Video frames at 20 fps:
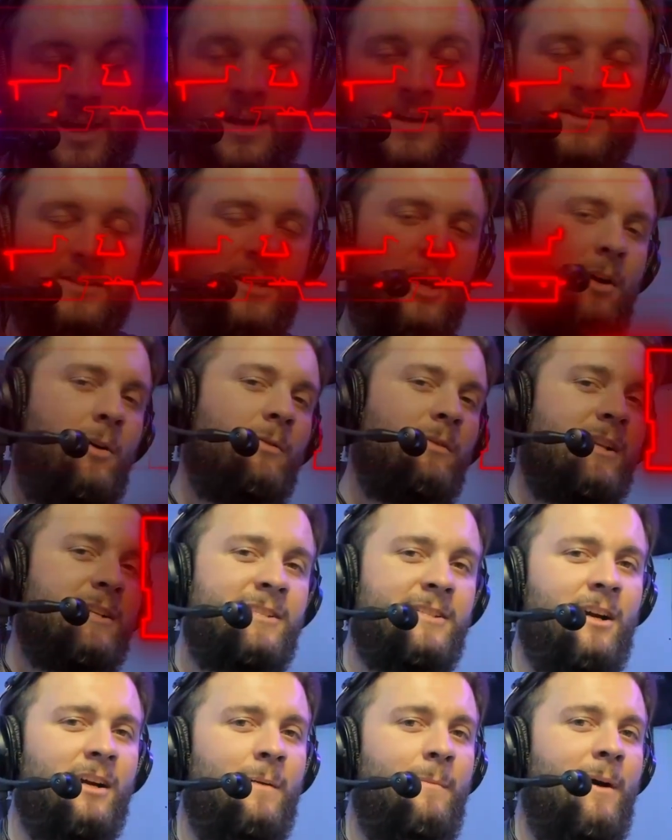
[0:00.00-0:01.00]
So, let's
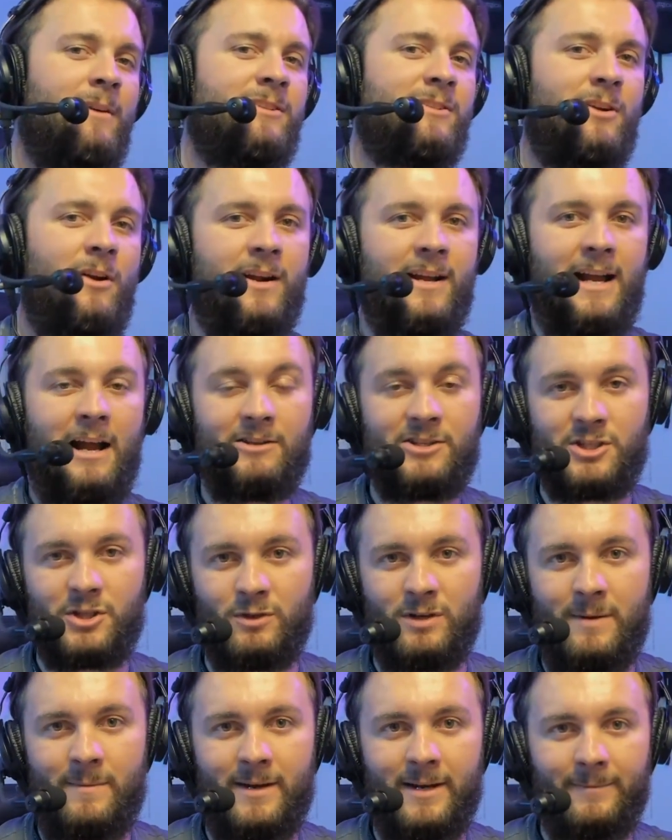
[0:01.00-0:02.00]
talk about starting out
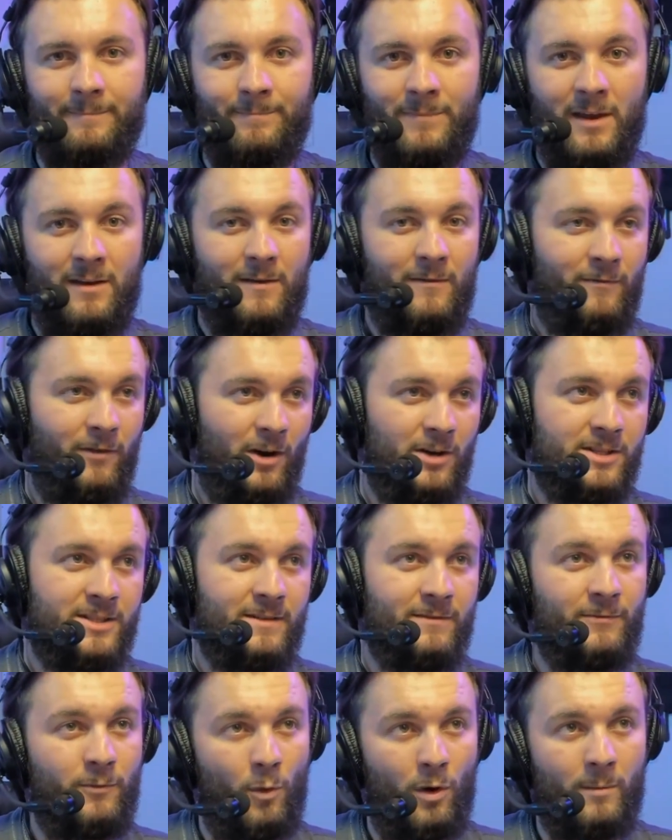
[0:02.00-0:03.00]
streaming. First
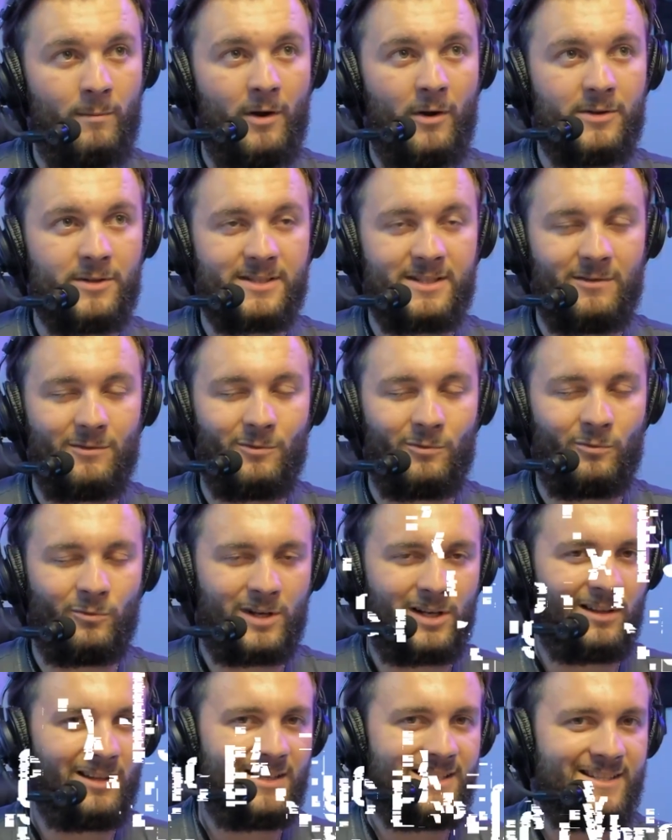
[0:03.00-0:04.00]
and foremost,
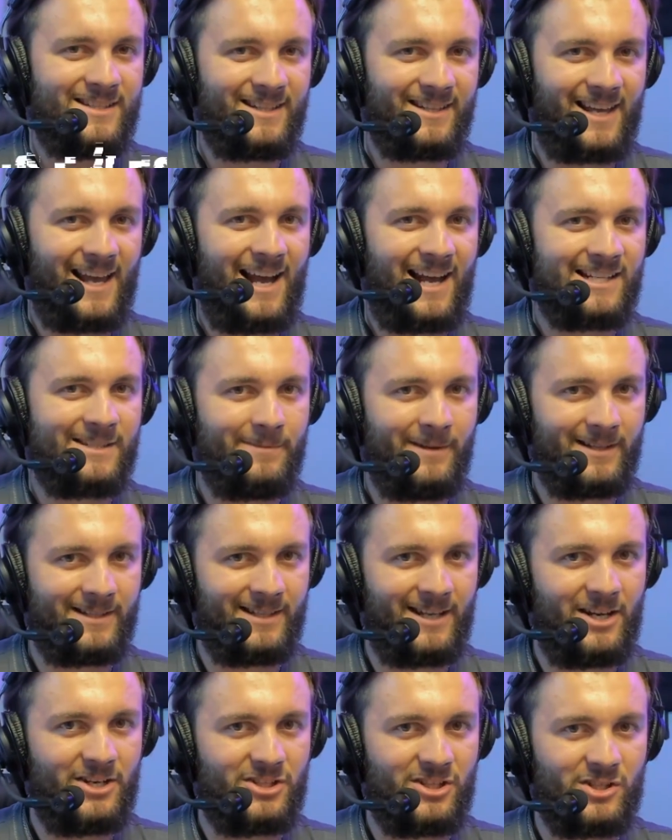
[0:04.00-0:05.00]
realistic
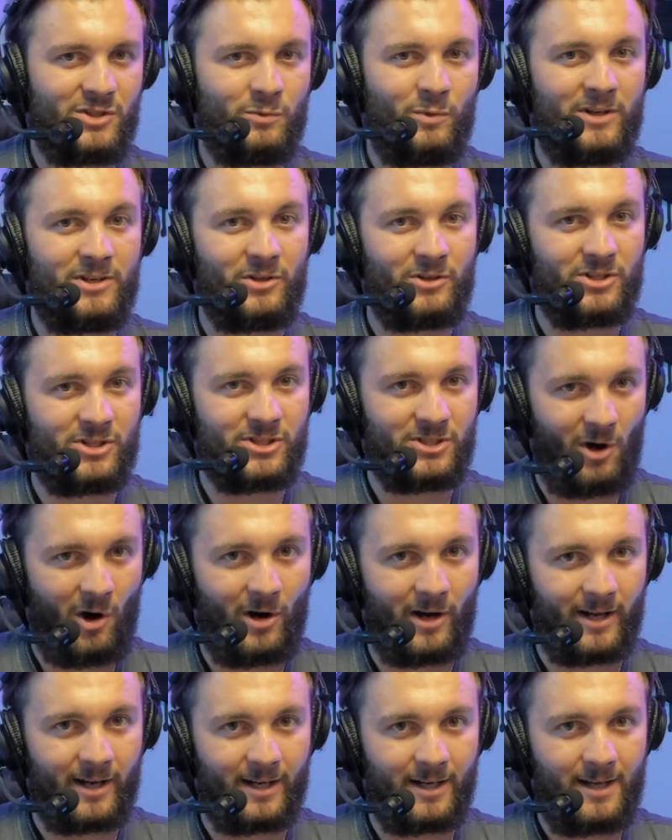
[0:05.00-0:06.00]
expectations when you're
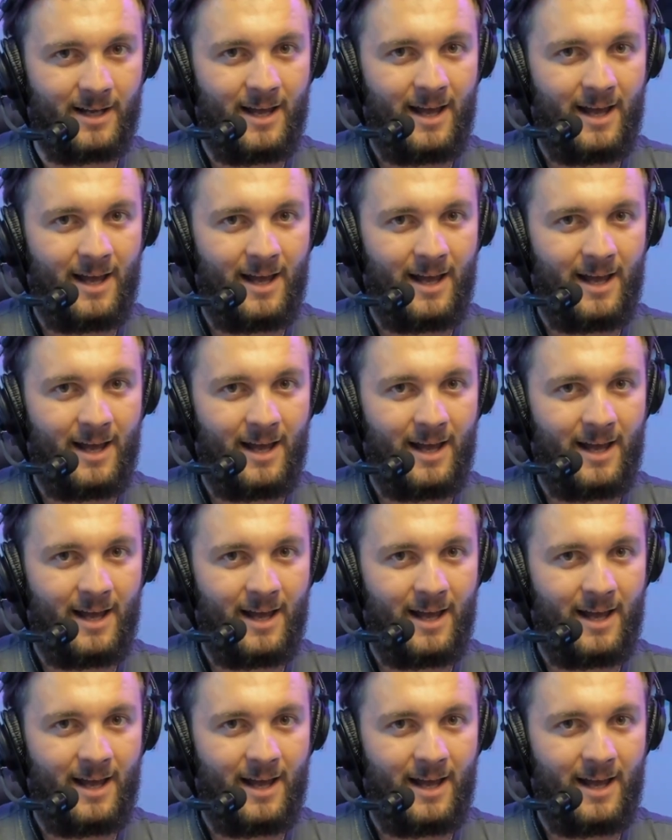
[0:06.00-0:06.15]
starting.